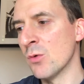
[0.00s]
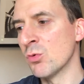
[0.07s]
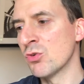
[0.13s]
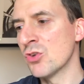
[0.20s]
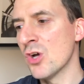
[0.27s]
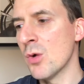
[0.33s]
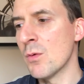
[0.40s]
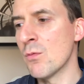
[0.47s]
We'll
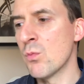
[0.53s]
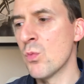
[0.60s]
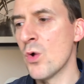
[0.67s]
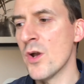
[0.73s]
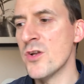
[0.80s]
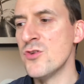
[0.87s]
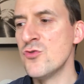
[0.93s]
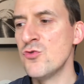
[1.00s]
start with
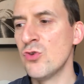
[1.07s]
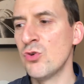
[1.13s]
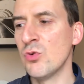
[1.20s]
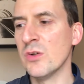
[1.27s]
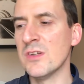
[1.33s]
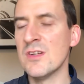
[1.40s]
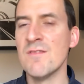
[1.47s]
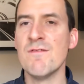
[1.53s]
one, Nuno
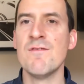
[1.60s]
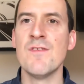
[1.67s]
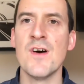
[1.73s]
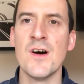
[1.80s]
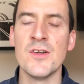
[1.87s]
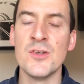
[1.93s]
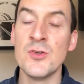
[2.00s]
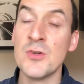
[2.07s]

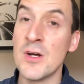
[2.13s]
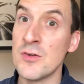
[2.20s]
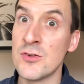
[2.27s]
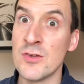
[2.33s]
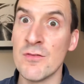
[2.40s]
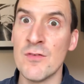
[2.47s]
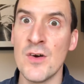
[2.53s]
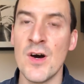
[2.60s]

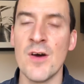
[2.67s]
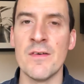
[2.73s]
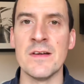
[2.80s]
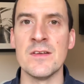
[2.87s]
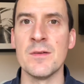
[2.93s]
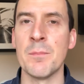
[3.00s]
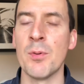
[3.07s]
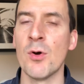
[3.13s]

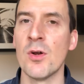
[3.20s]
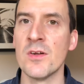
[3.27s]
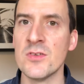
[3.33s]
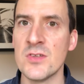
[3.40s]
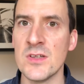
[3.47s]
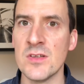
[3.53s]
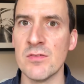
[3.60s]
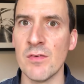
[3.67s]
Tavares.
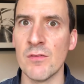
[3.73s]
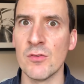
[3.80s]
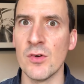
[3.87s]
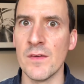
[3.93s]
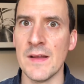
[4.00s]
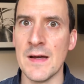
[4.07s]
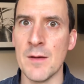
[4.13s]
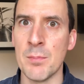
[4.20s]
Apologies if I've got
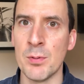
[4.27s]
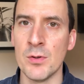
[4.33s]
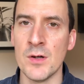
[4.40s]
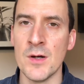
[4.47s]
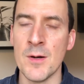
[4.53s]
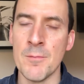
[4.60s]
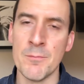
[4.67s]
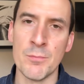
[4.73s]
that
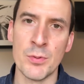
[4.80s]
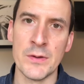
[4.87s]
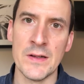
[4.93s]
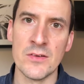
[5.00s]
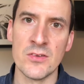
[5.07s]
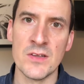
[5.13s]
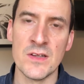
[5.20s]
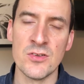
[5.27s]

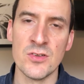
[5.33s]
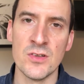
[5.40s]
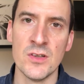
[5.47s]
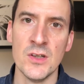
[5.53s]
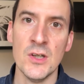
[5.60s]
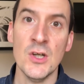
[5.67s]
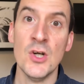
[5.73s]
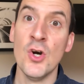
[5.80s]
pronunciation
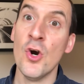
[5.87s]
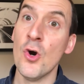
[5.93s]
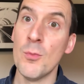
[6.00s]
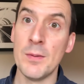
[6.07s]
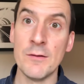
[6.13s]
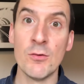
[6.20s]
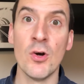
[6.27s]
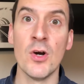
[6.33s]

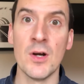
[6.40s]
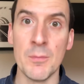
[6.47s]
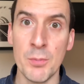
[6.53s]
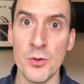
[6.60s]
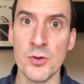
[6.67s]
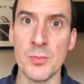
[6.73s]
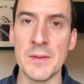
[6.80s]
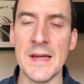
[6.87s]
horribly wrong. I
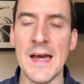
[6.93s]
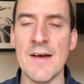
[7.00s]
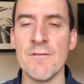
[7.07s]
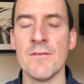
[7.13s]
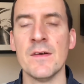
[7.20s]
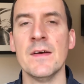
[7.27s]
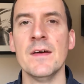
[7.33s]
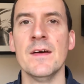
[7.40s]
possibly have.
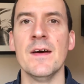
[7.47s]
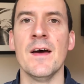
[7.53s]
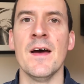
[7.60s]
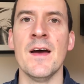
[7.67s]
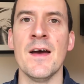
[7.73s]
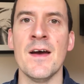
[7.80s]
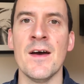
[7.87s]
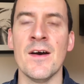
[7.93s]

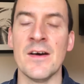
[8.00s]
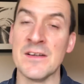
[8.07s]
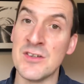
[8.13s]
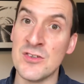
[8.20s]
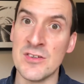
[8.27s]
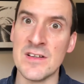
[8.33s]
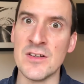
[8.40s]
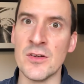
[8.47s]
I
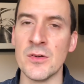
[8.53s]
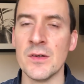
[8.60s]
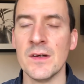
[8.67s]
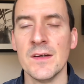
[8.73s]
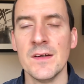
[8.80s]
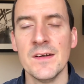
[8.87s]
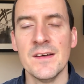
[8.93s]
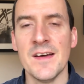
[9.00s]
usually do.
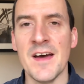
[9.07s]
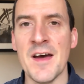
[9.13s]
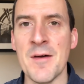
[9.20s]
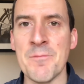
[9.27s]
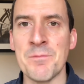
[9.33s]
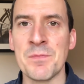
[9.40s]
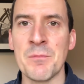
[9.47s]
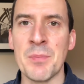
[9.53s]

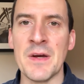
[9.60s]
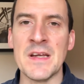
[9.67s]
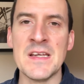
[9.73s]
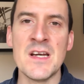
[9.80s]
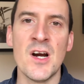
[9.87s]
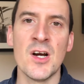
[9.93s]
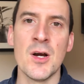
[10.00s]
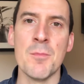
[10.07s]
But a
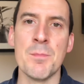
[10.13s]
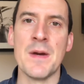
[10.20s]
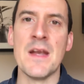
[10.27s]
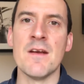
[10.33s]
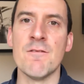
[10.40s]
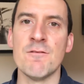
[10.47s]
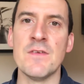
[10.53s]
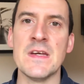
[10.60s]
young
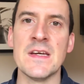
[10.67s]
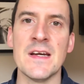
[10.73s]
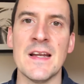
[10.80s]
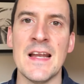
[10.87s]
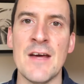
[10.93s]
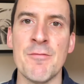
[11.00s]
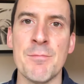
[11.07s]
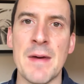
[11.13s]
Benfica
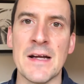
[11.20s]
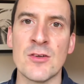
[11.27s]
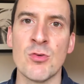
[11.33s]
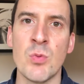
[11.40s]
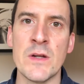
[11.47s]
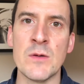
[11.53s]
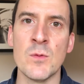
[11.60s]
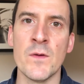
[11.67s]
left back,
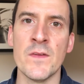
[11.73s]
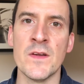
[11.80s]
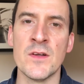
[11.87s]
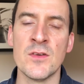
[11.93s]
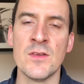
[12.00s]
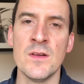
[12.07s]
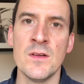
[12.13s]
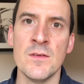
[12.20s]
21.
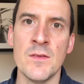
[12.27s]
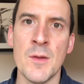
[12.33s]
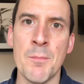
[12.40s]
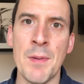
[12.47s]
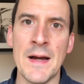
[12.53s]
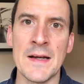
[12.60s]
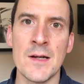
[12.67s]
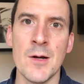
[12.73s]
The
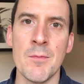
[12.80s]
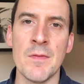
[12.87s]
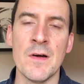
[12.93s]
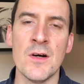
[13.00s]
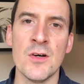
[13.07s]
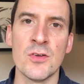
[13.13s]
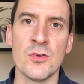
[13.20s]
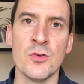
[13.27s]
backup that
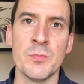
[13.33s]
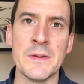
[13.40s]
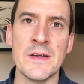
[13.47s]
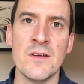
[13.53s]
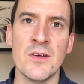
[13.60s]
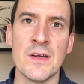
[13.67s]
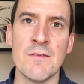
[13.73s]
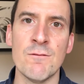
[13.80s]
Arsenal have
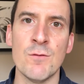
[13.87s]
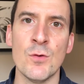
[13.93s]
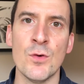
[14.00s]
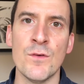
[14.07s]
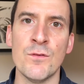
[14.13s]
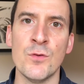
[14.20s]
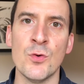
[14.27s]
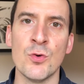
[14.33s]
been looking
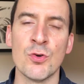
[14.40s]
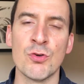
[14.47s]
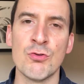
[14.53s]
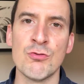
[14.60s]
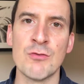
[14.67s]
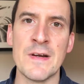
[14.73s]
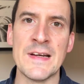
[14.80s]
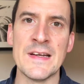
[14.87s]
for
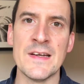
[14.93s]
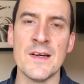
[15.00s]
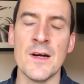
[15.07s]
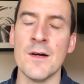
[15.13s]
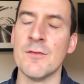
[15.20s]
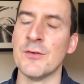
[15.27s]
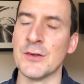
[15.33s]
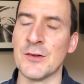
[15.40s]
Granit
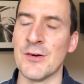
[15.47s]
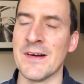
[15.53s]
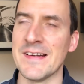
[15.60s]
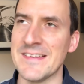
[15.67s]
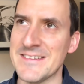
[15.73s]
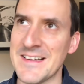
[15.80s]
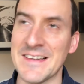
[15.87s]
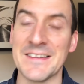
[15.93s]

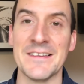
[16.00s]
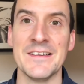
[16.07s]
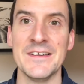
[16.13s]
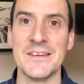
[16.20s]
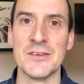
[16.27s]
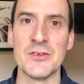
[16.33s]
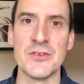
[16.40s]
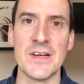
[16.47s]
Xhaka.
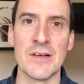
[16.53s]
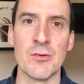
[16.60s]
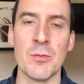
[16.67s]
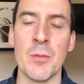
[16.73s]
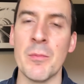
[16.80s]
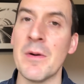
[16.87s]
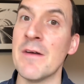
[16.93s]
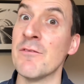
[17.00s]
Got Xhaka
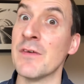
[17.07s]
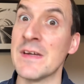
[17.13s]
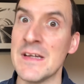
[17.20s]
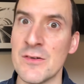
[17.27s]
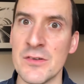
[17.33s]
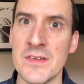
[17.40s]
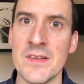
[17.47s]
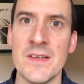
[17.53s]
on my mind for
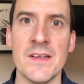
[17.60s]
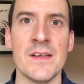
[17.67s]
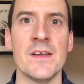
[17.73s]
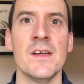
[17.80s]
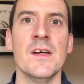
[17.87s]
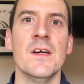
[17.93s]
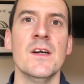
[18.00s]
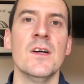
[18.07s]
Kieran Tierney,
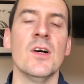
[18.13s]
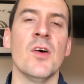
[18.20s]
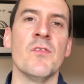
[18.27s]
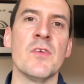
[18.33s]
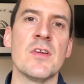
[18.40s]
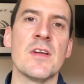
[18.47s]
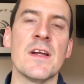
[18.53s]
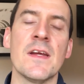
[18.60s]

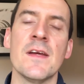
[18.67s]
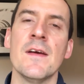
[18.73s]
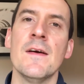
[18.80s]
obviously.